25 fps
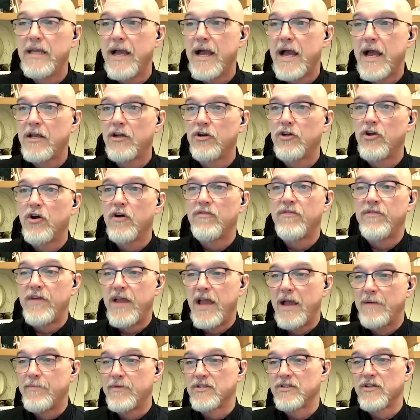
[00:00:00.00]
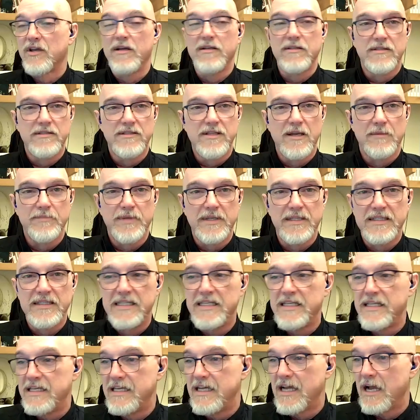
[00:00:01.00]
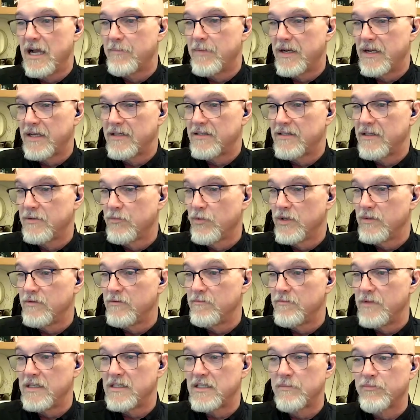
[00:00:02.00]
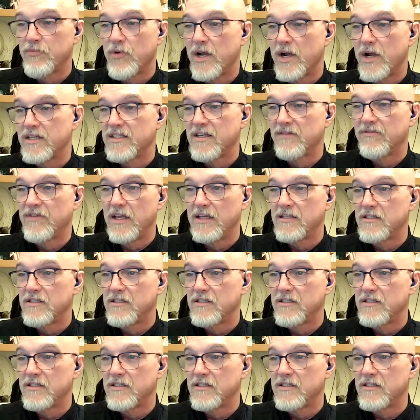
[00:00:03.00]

I don't know if Amazon's dumping DEI, but I wouldn't be surprised